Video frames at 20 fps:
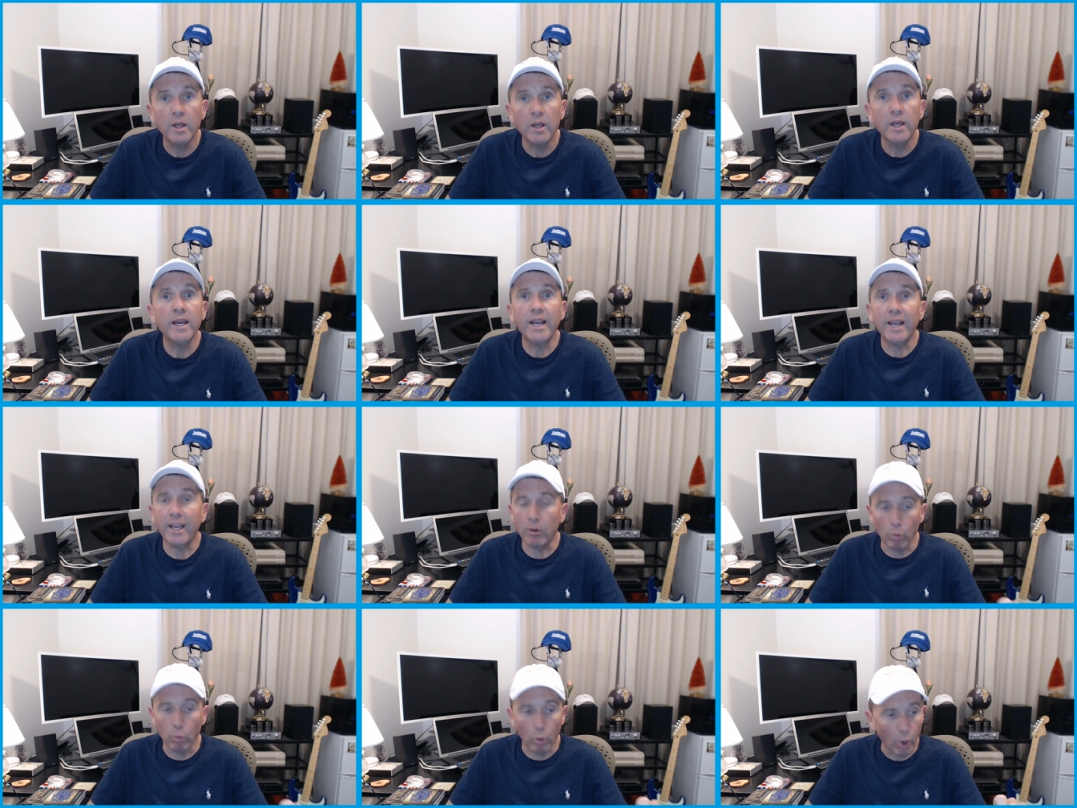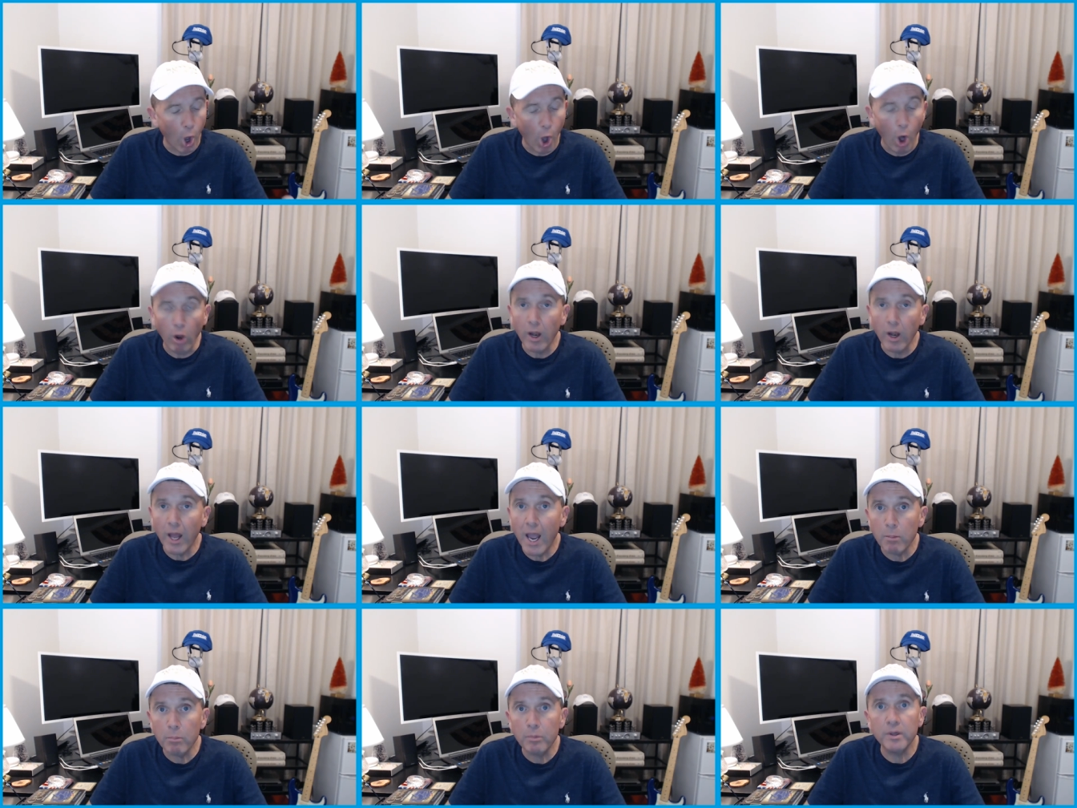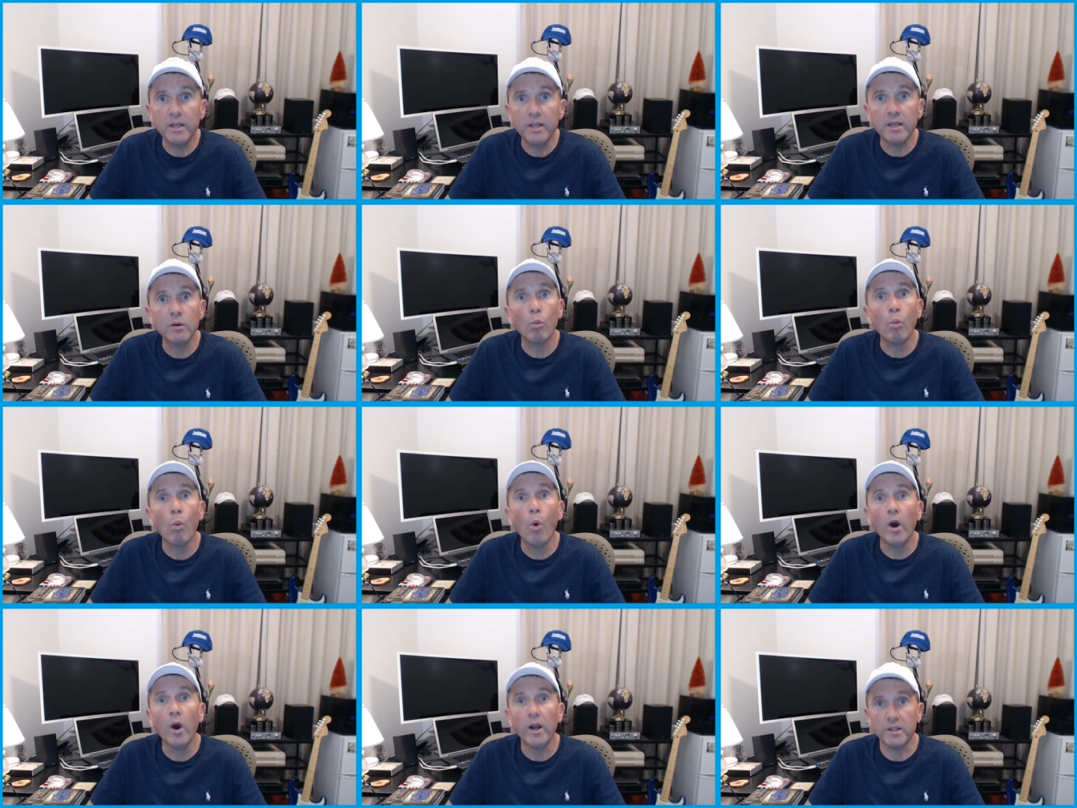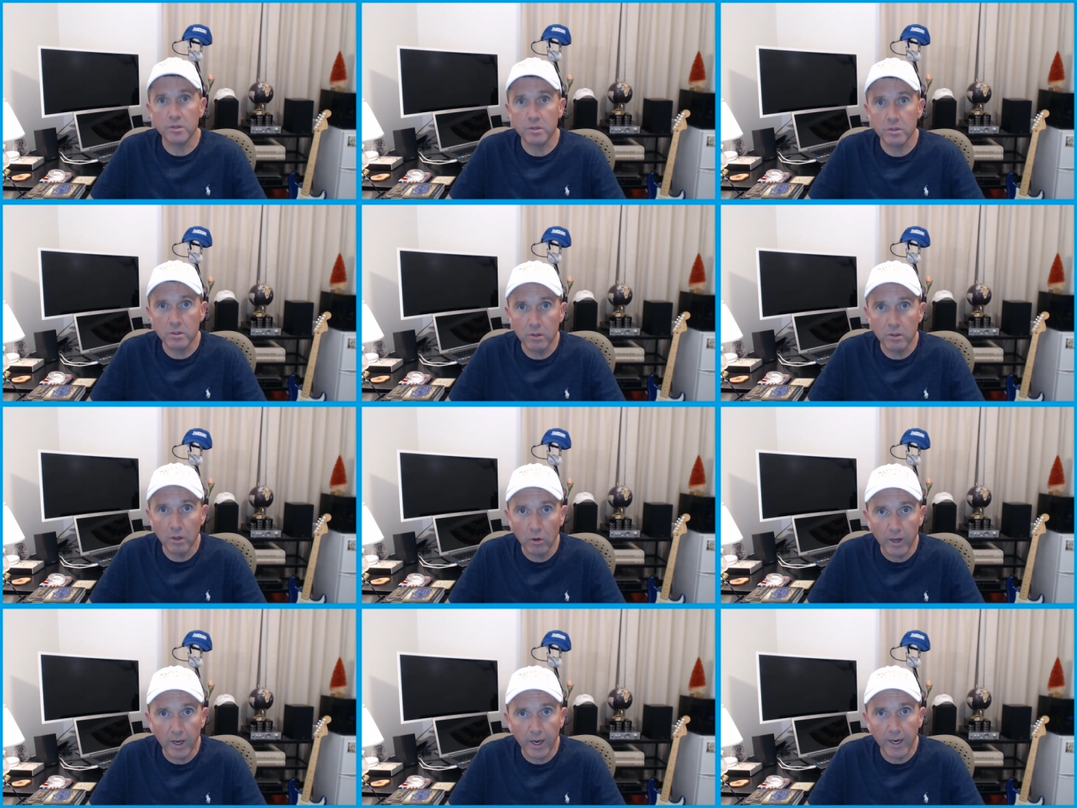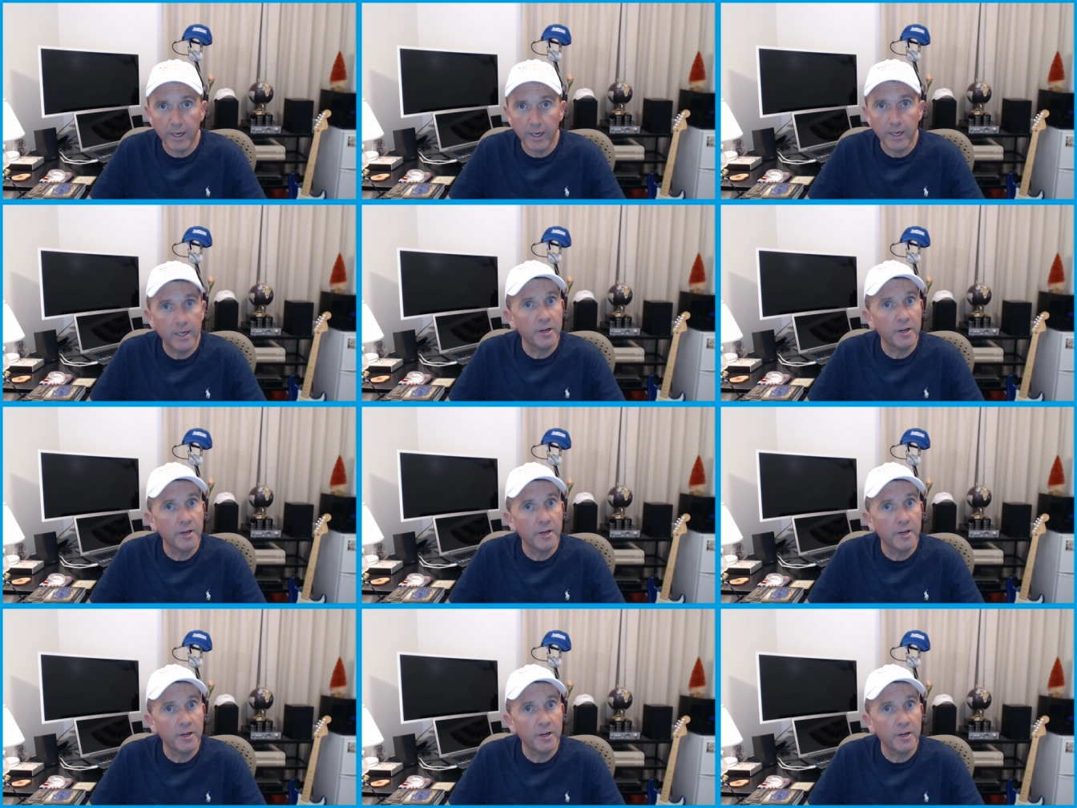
It will all happen in once, okay?